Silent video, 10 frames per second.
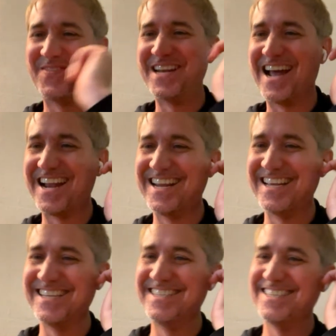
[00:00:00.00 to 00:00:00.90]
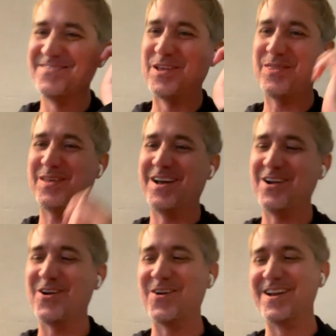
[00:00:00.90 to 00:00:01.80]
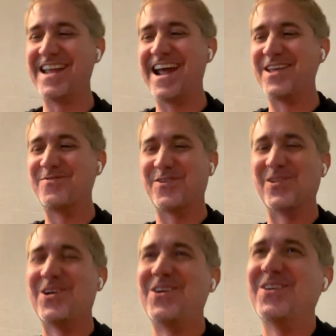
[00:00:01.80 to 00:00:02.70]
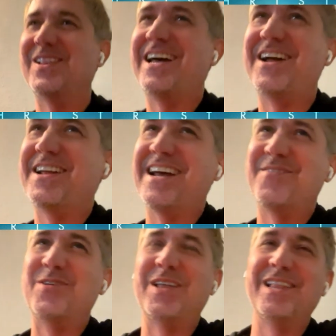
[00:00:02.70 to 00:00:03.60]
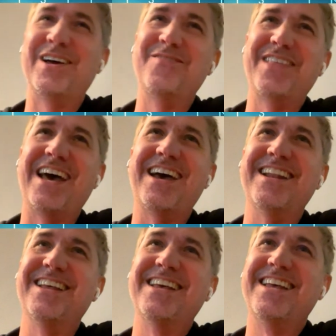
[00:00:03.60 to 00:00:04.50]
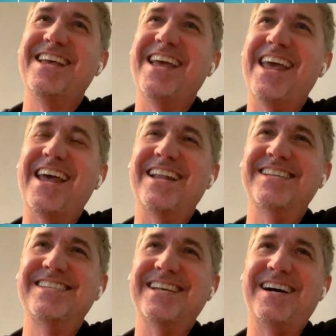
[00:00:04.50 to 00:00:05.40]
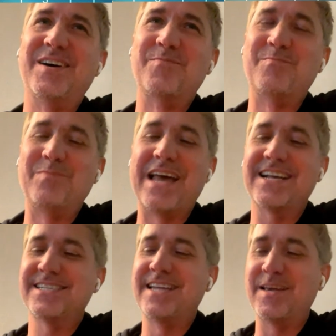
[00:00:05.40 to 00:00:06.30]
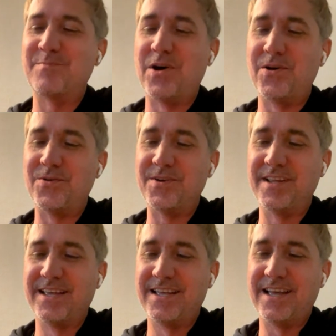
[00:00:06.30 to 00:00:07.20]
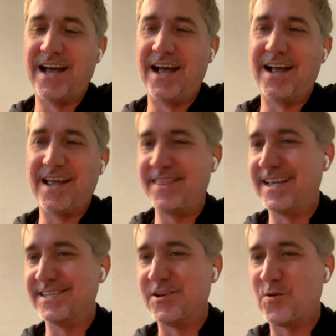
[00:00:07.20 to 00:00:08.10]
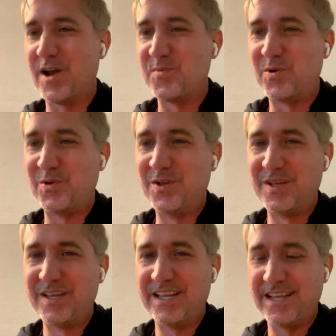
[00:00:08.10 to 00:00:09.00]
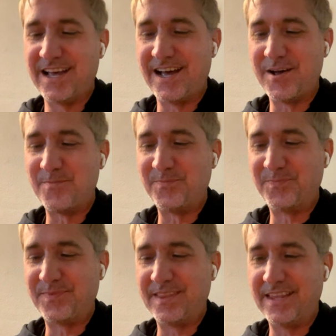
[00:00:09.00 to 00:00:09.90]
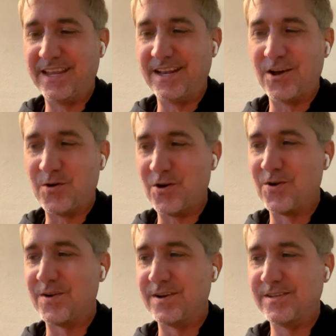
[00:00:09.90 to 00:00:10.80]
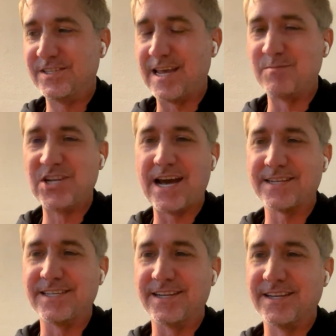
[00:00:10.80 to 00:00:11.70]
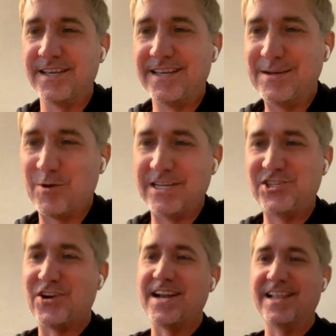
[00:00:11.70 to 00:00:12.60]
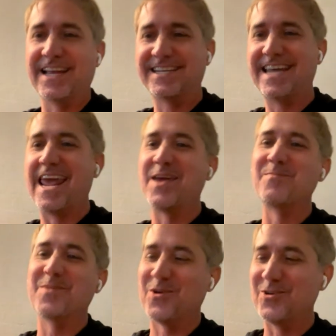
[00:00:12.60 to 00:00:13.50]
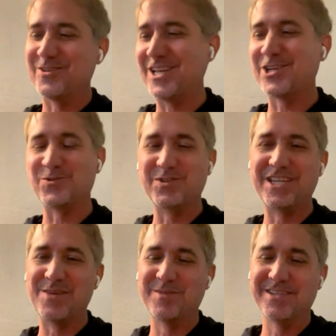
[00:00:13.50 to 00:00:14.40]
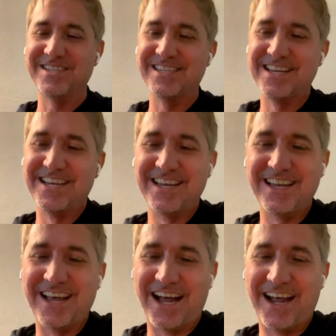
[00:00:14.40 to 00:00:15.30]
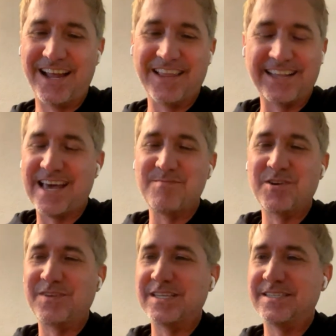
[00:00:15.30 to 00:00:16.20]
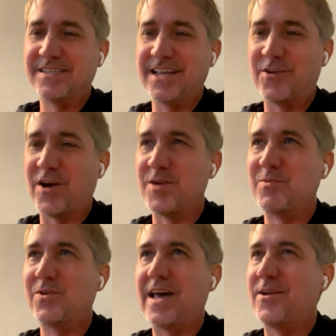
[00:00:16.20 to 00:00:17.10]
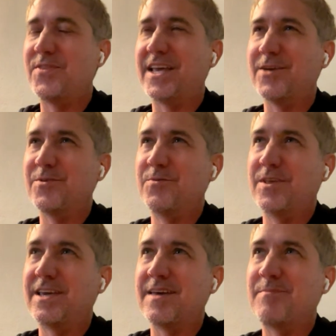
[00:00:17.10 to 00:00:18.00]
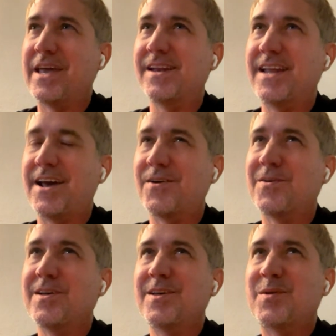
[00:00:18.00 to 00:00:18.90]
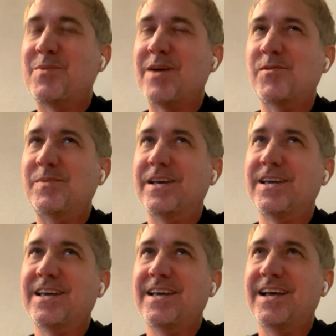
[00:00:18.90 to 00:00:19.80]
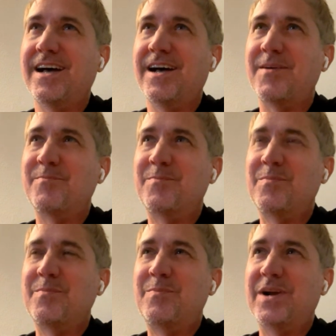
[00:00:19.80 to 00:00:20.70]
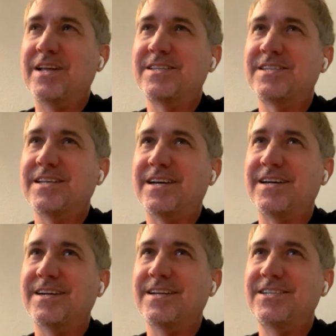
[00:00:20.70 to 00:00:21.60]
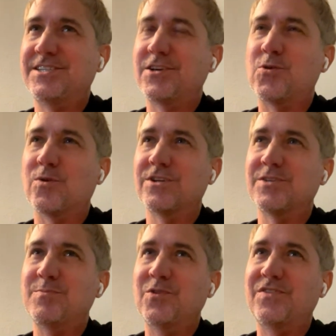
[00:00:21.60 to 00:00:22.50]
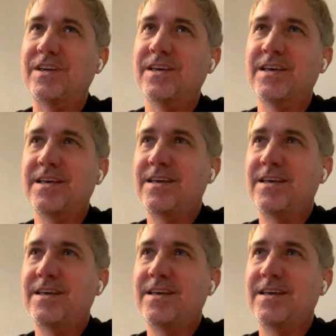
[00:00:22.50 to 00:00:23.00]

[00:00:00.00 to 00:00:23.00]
from the '90s with uh, yes. her and Eddie Furlong. I, oh. I really love that. And um, Black Snake Moan, uh, I think, is incredible. Um, you know, her and Sam Jackson, where he's trying to like tame her sexual demons. Uh, like that movie's incredible. I don't think it would really get made now probably. Um, but it's uh, just a gorgeous movie.